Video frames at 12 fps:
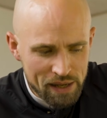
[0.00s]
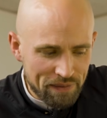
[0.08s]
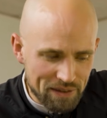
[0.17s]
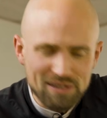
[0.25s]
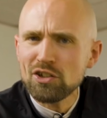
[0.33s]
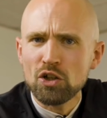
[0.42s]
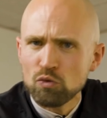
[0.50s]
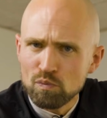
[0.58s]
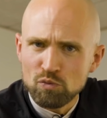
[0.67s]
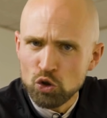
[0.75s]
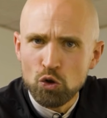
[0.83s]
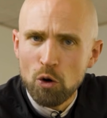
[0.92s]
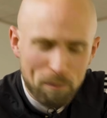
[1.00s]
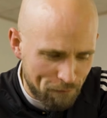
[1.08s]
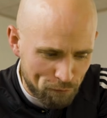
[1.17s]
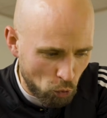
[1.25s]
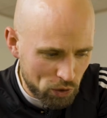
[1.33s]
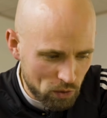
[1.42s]
This is a Europe
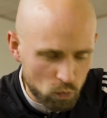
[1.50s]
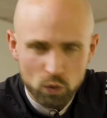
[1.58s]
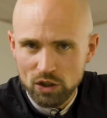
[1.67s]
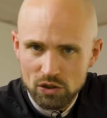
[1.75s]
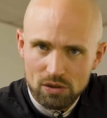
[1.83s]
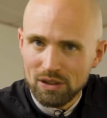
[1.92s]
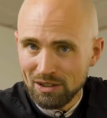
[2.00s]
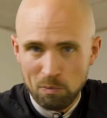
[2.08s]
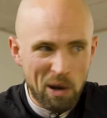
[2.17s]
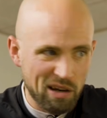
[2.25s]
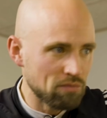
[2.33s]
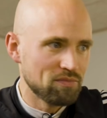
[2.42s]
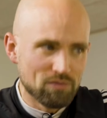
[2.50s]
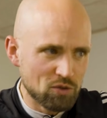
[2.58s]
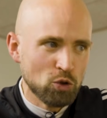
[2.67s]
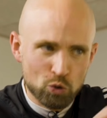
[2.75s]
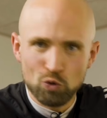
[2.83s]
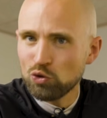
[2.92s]
40, which is
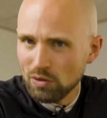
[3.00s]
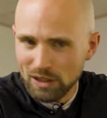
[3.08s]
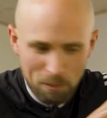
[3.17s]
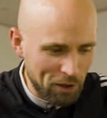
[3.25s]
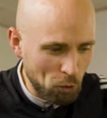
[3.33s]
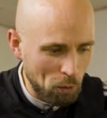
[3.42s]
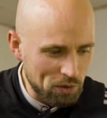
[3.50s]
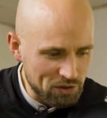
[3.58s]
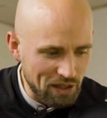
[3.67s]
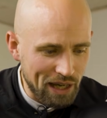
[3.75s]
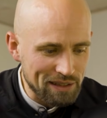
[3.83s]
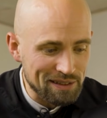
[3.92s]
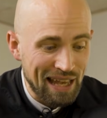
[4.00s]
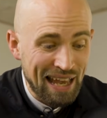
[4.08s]
usually my normal size,